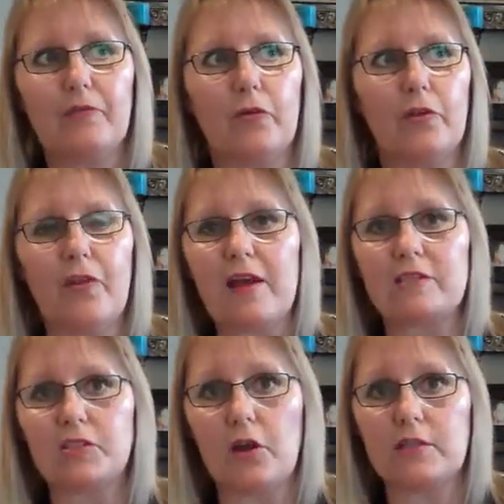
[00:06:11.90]
for a
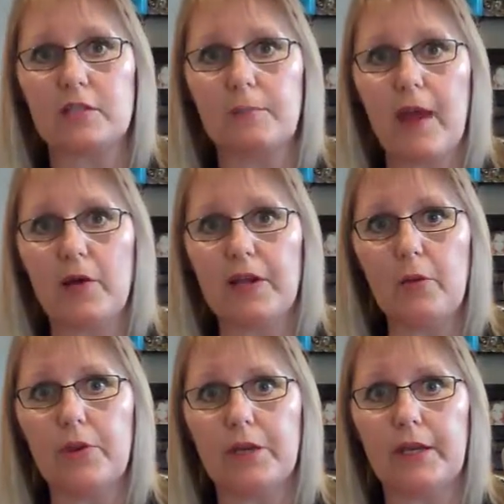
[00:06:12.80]
thousand dollars on Empower
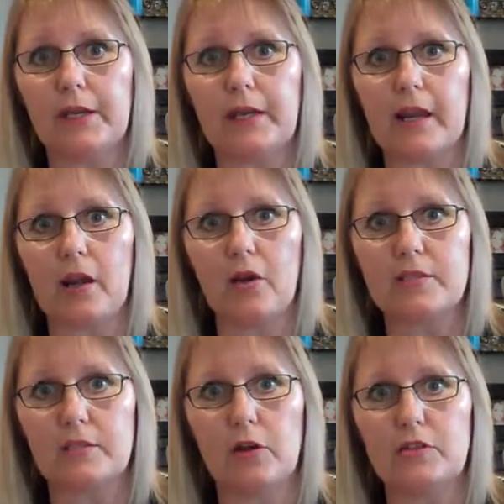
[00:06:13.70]
Network, you're going to get
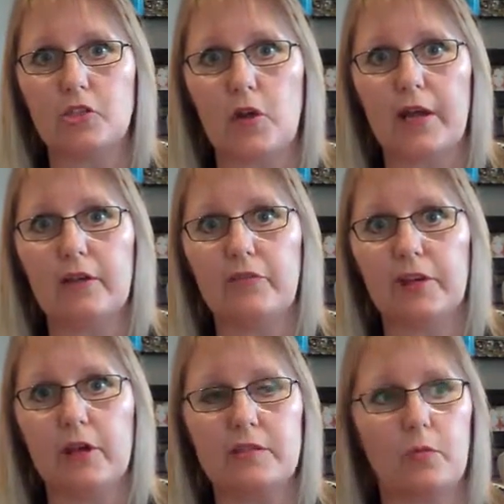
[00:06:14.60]
loads and loads of training
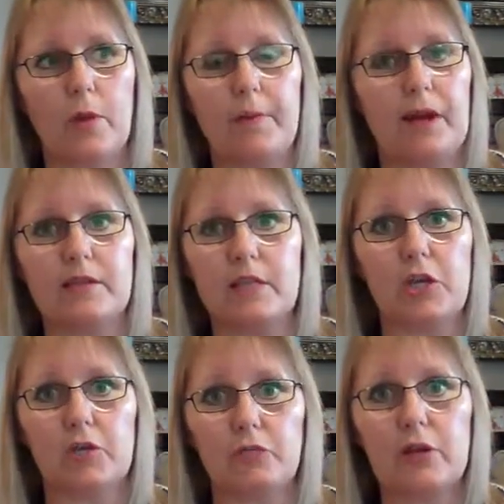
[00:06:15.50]
videos and webinars that
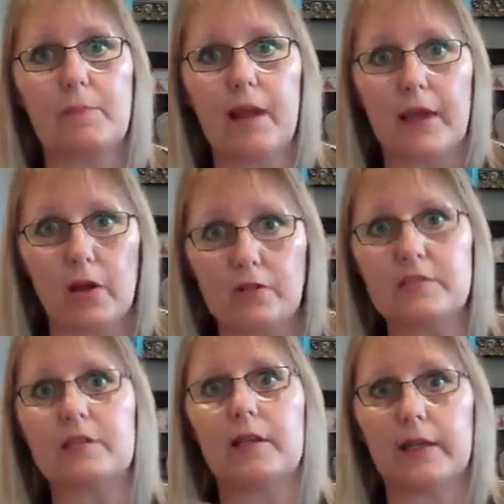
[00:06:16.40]
you can replay
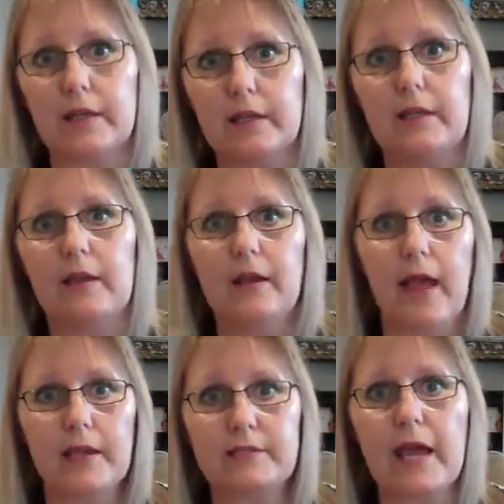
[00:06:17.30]
constantly
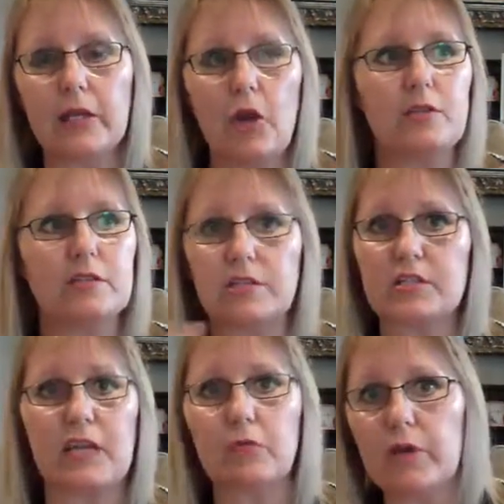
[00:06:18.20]
and take notes and
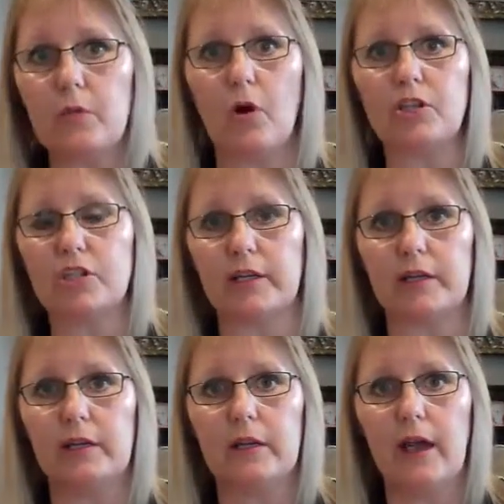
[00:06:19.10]
just keep
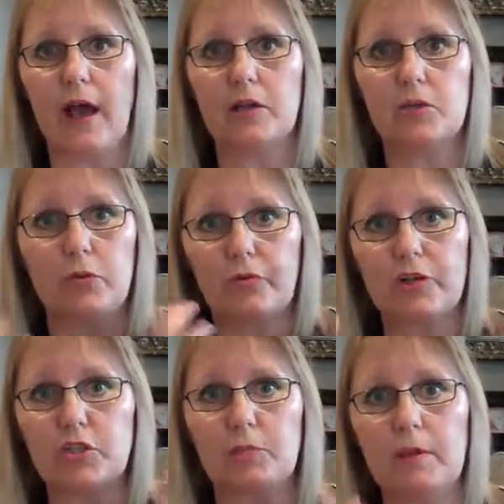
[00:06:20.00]
rewatching uh, to
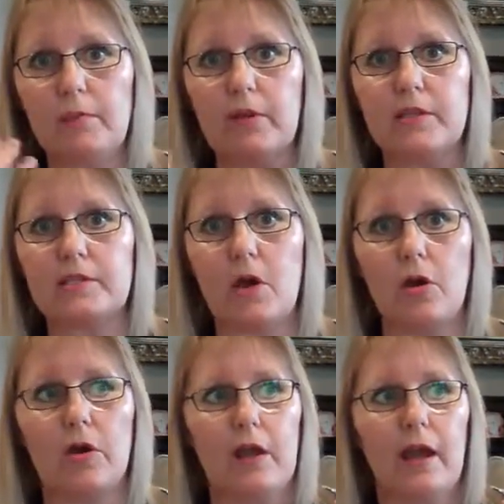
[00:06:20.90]
refresh your memory. So
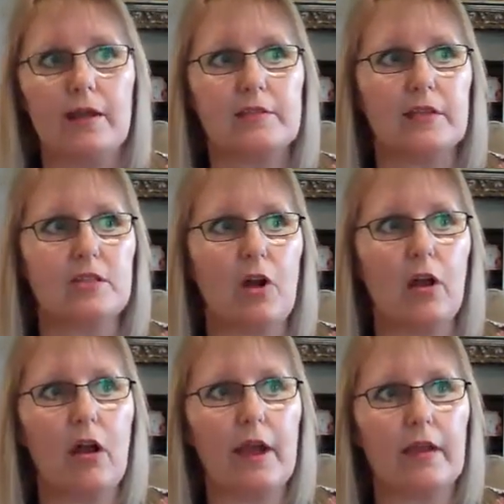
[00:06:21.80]
it's, it's
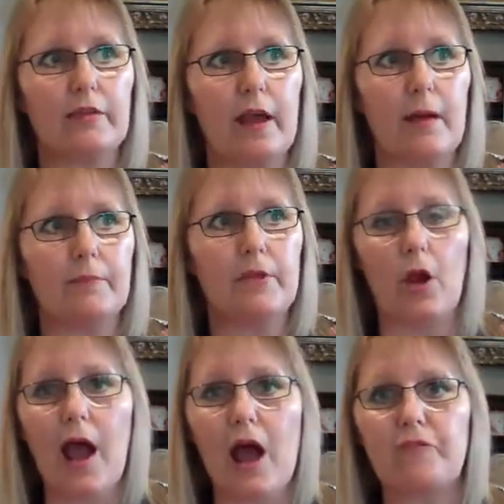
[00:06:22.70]
not like, um, you
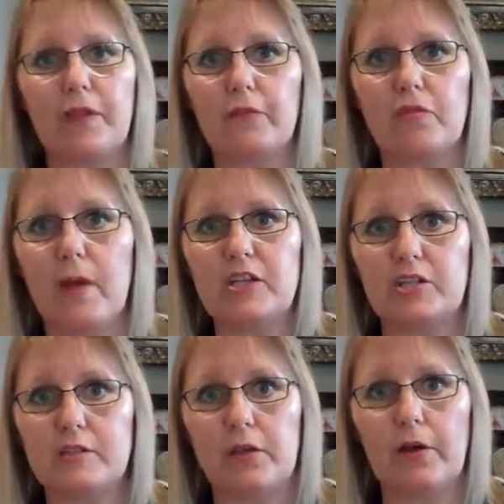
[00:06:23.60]
know, half of that
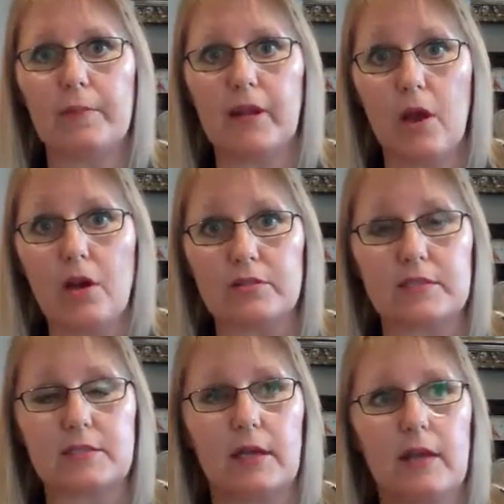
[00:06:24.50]
information is going to be
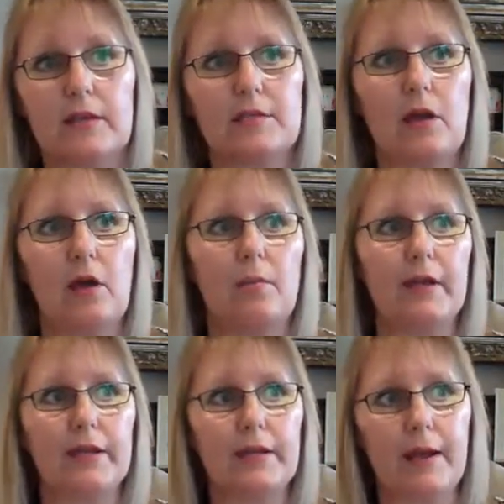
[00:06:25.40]
lost. So, I
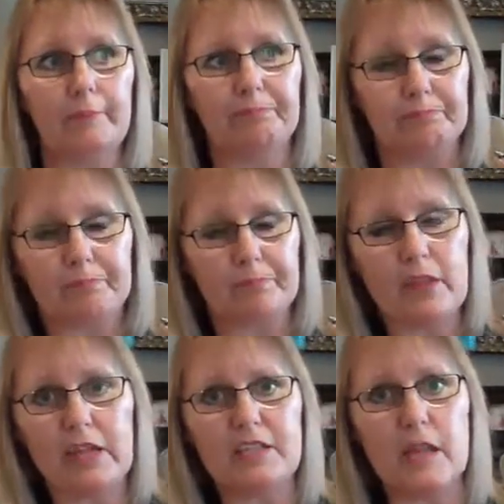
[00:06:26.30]
mean, um,
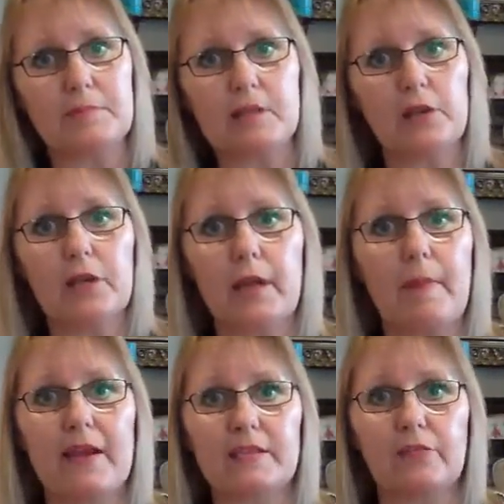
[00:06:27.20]
it's absolutely
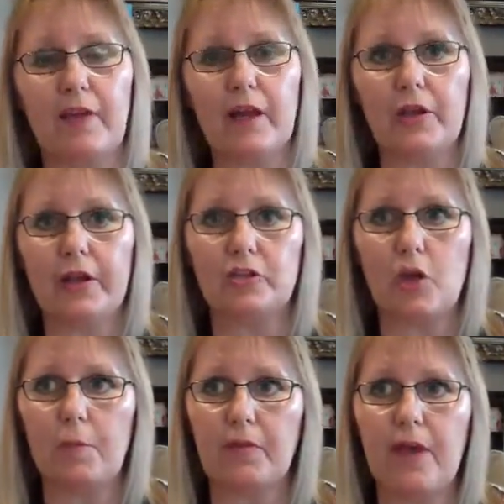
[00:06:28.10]
amazing value. And on
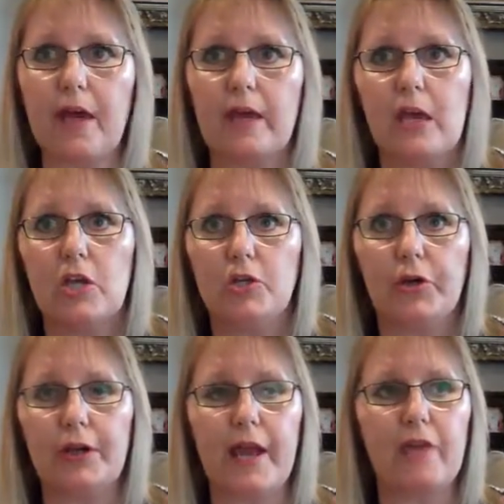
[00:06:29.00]
top of that, you're
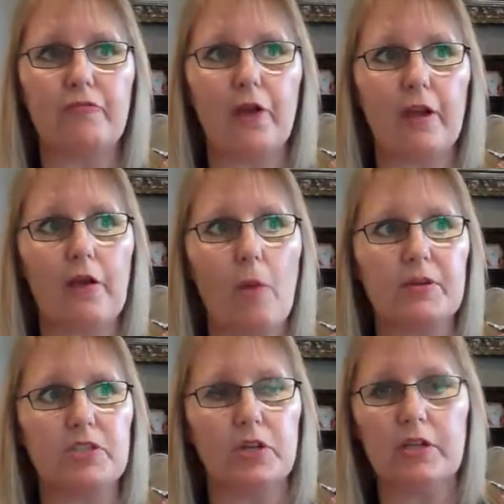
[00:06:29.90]
going to have that
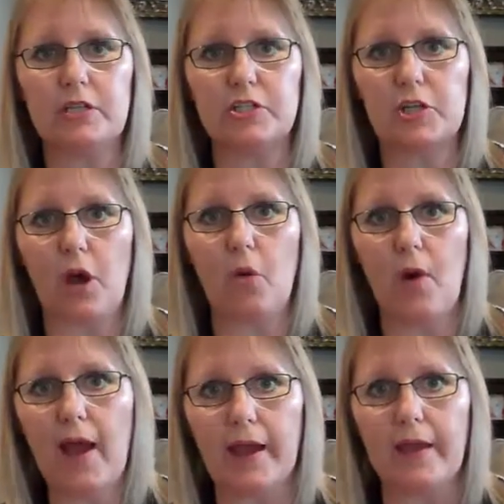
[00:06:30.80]
opportunity to go
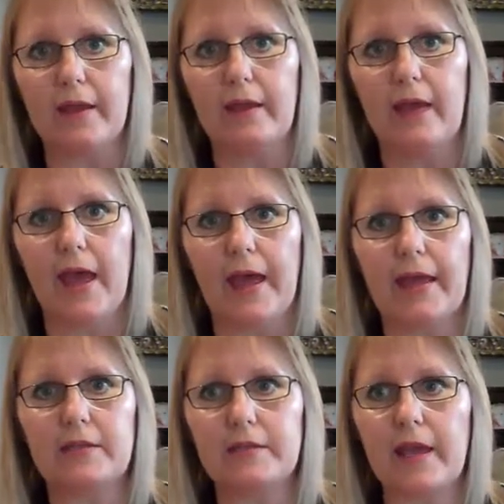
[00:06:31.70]
away
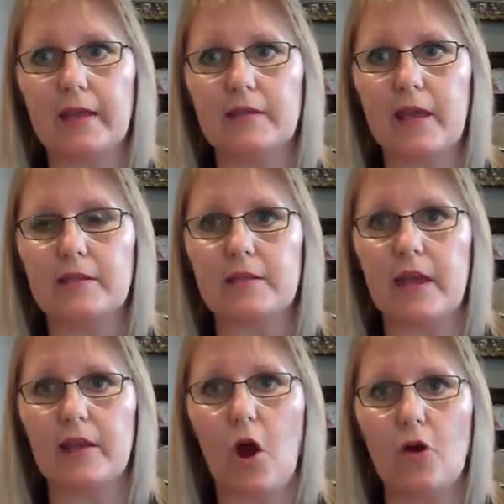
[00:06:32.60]
and and
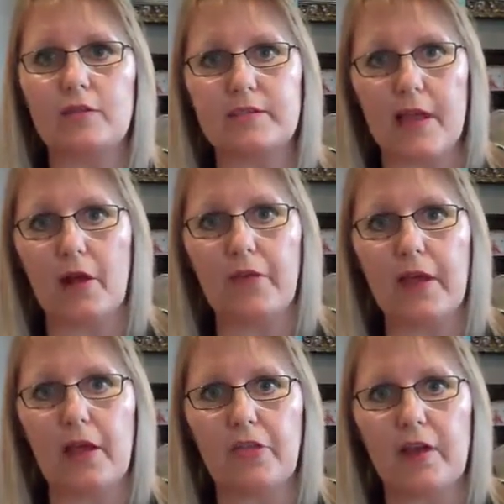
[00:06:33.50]
and and on sell
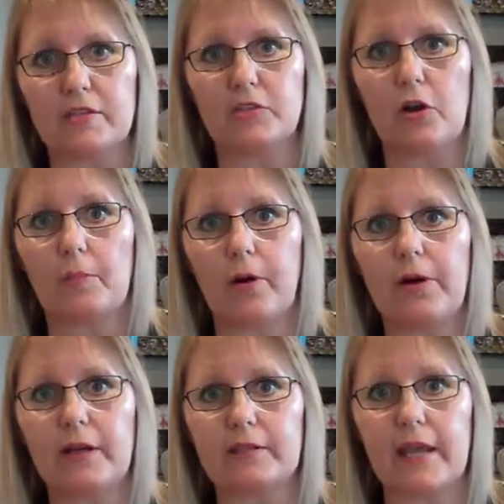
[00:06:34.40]
that a thousand dollar
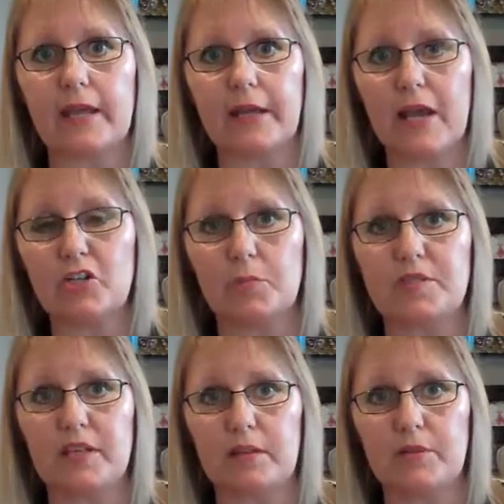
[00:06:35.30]
product and get hundred
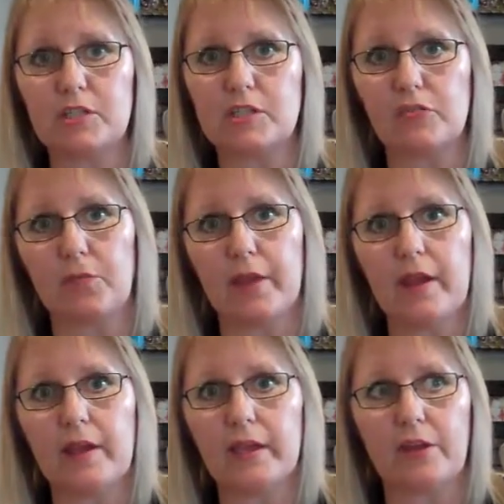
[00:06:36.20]
percent commissions from
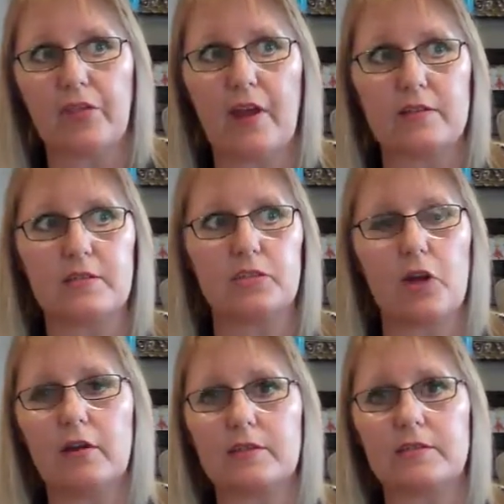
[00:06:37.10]
that and get a thousand
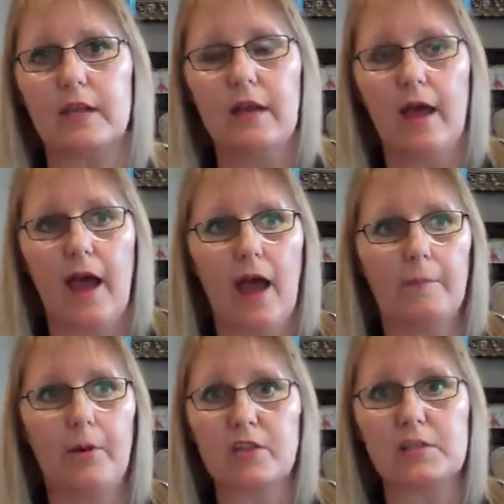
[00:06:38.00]
dollars
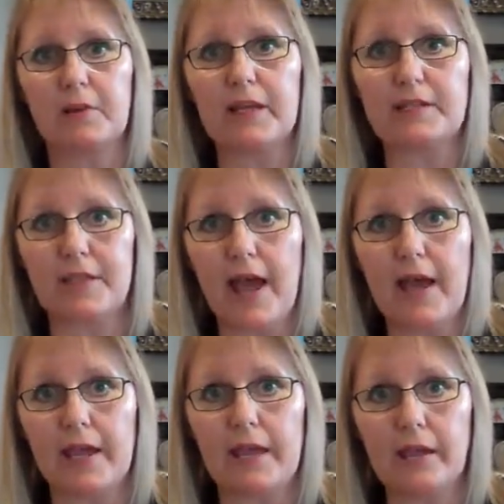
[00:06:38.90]
um, possibly a
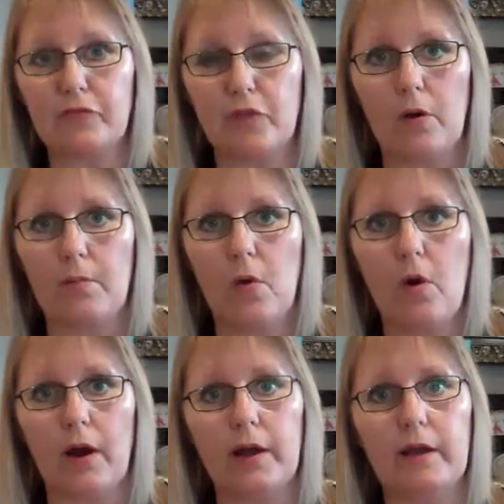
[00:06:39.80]
day if not more